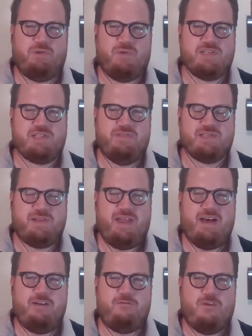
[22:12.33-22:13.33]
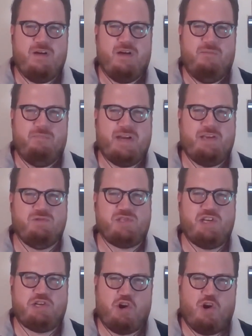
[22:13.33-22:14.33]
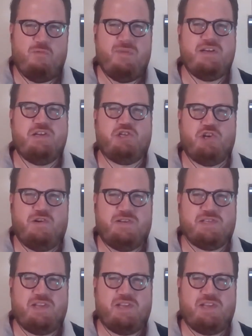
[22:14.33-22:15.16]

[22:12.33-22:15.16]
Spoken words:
the rest of his life, but he was determined to turn his